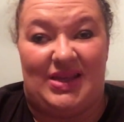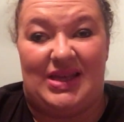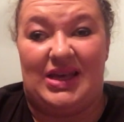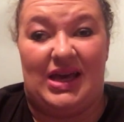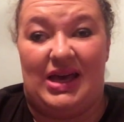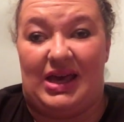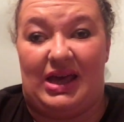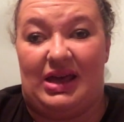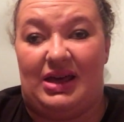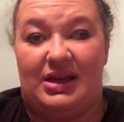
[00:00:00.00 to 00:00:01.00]

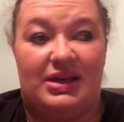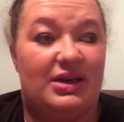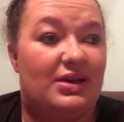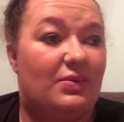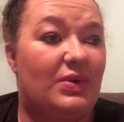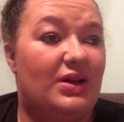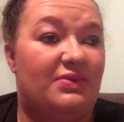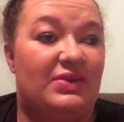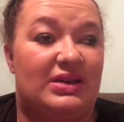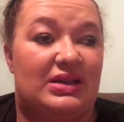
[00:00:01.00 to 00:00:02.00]
Yay. What a
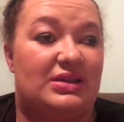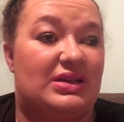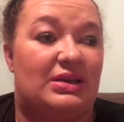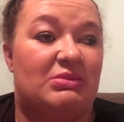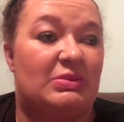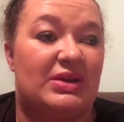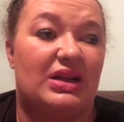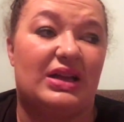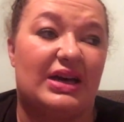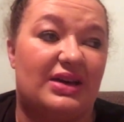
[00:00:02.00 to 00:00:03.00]
fucking time to be
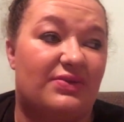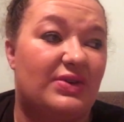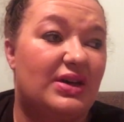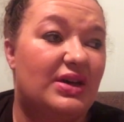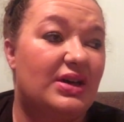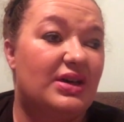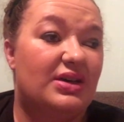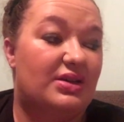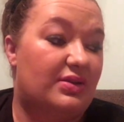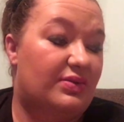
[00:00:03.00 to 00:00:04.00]
alive.
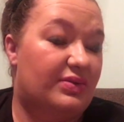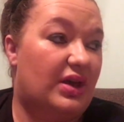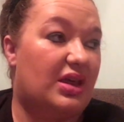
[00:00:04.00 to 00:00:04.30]
I